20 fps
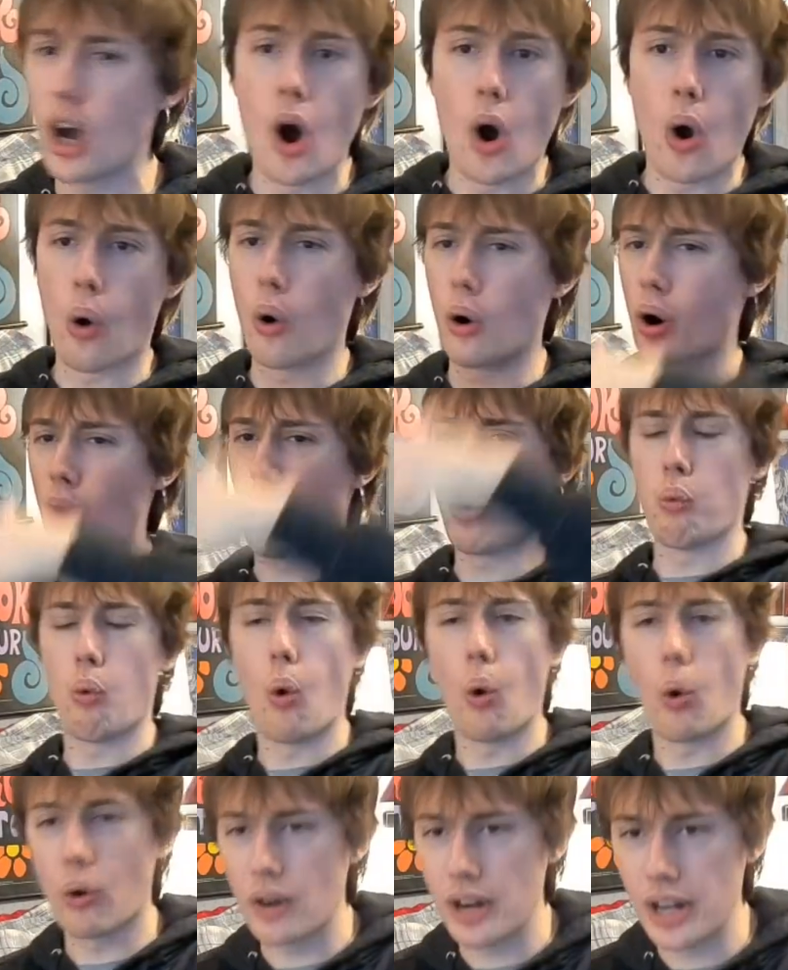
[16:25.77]
or a
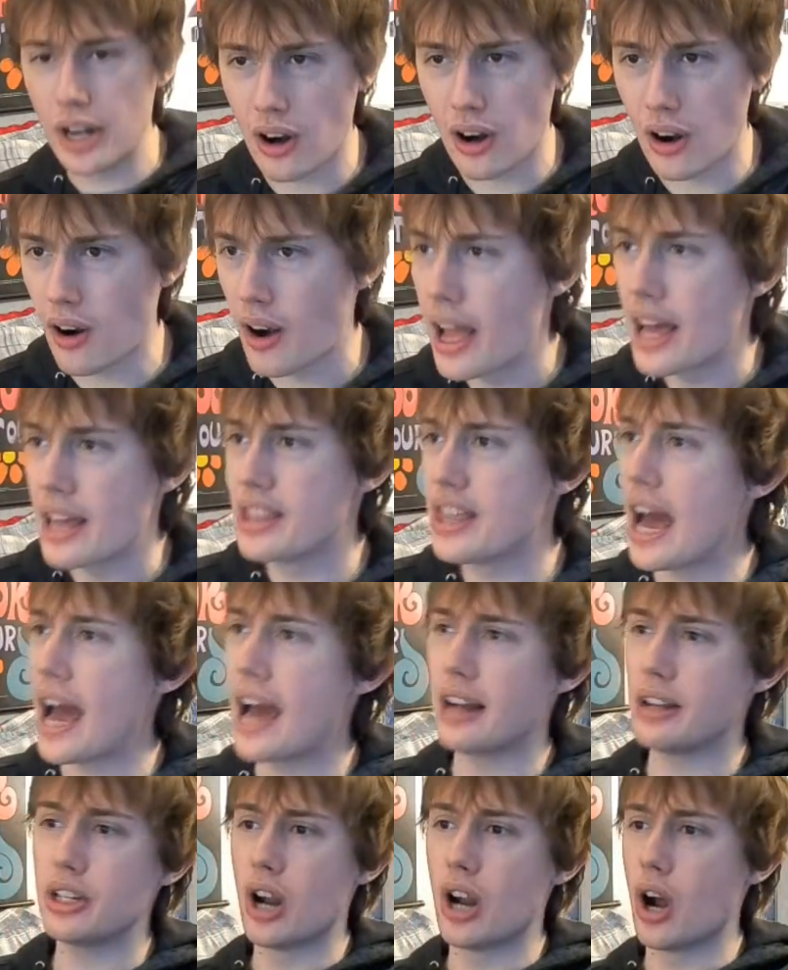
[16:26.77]
warrior
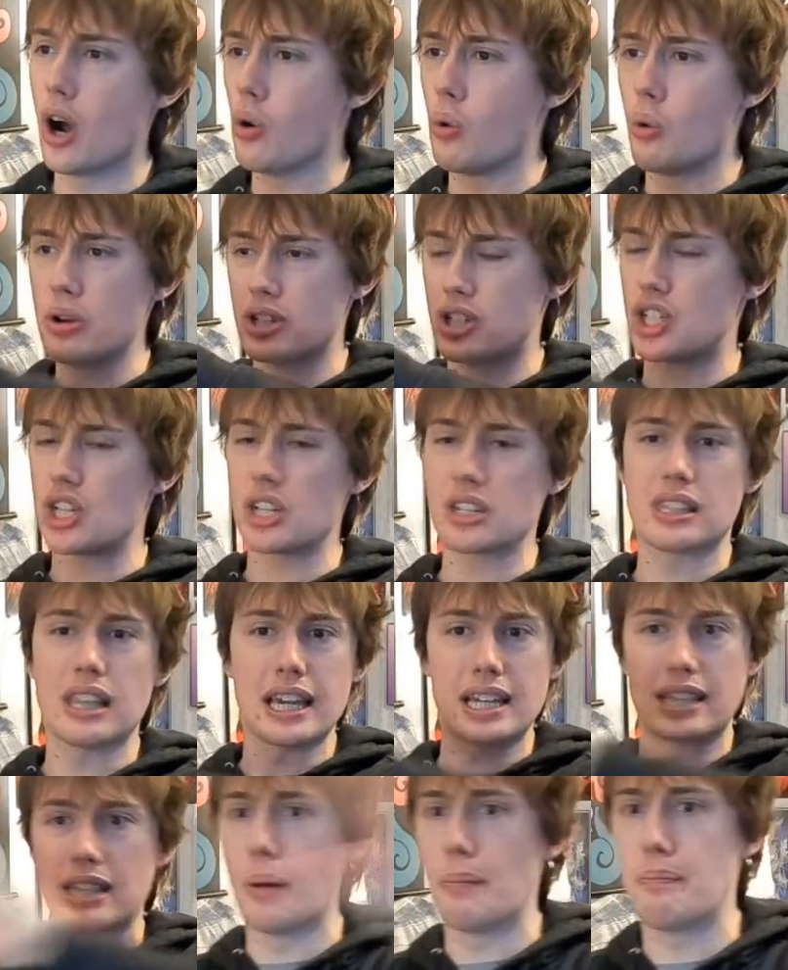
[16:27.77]
that, you know, was just,
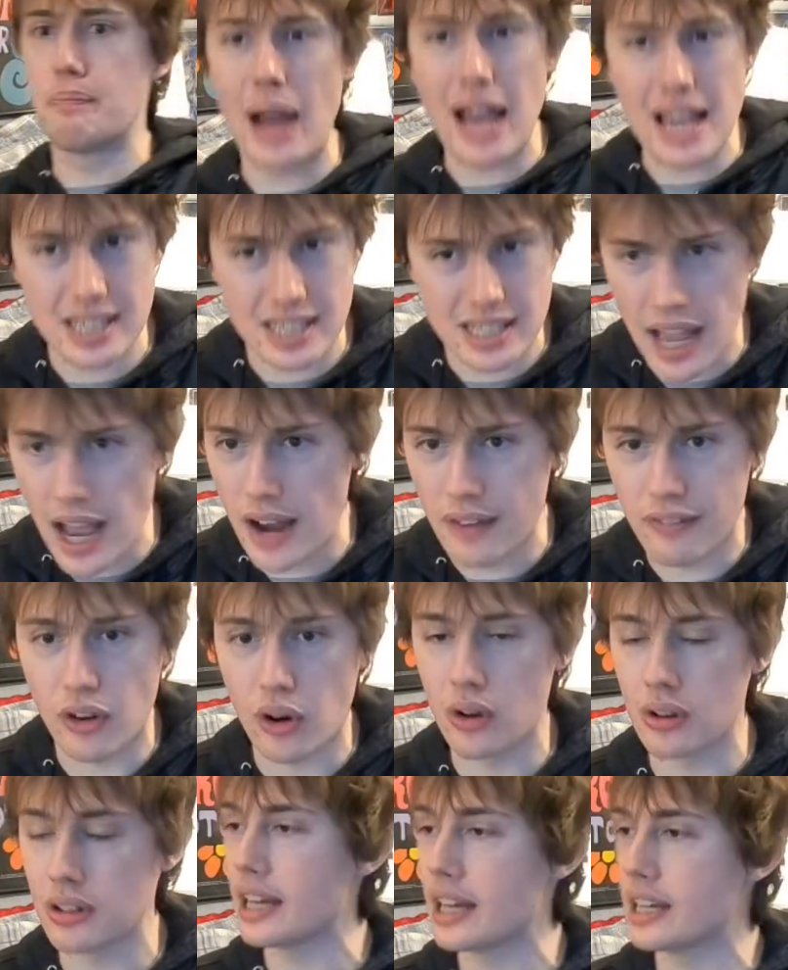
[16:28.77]
like, the best
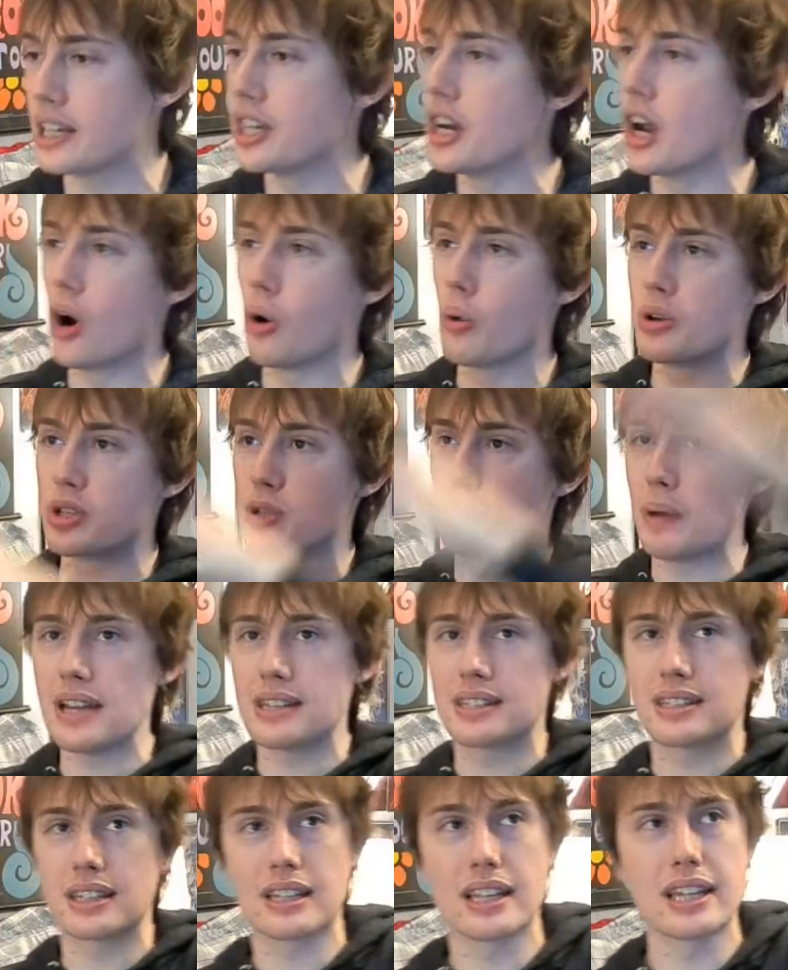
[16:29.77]
ever, like, you know, was
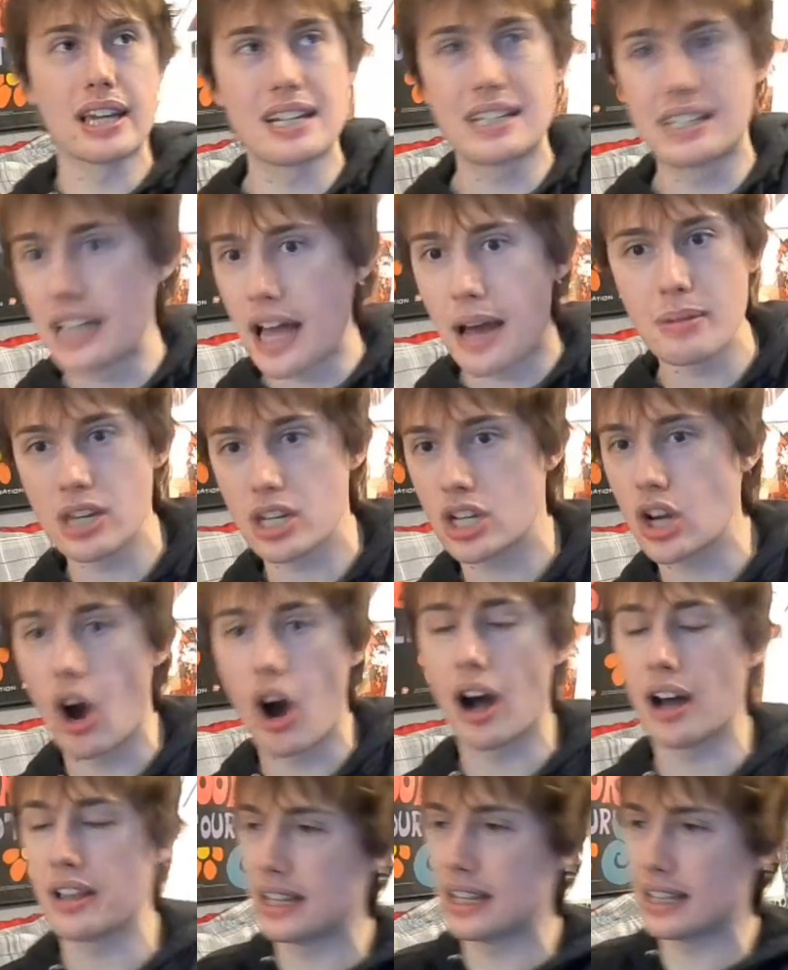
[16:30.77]
basically a
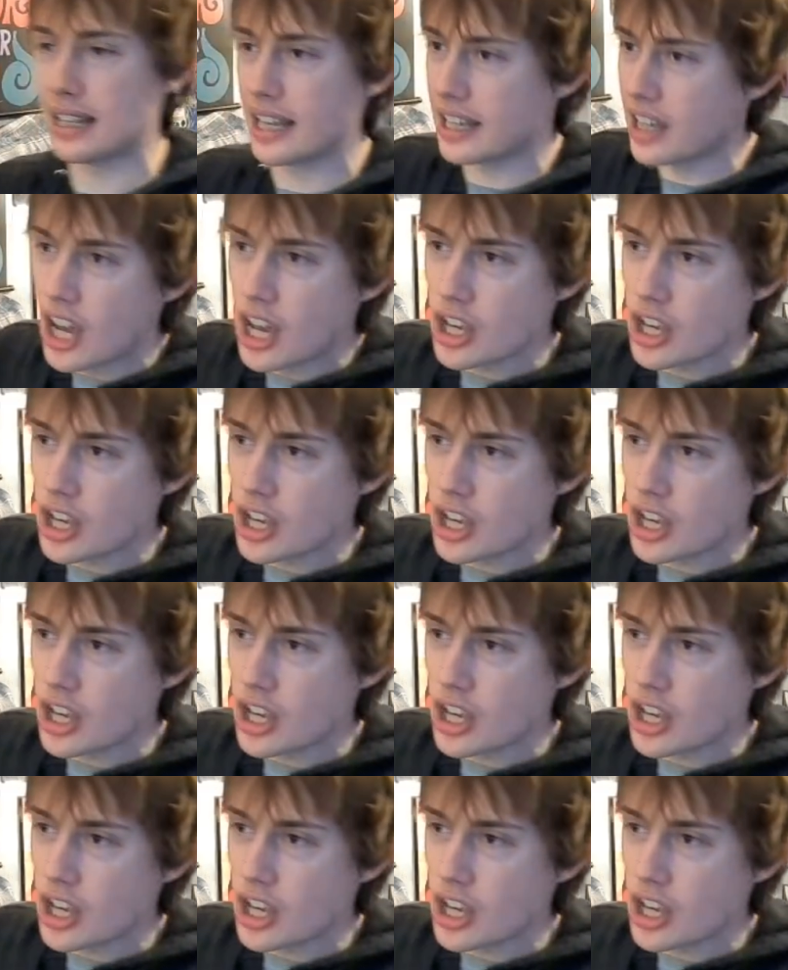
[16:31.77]
demigod that, like,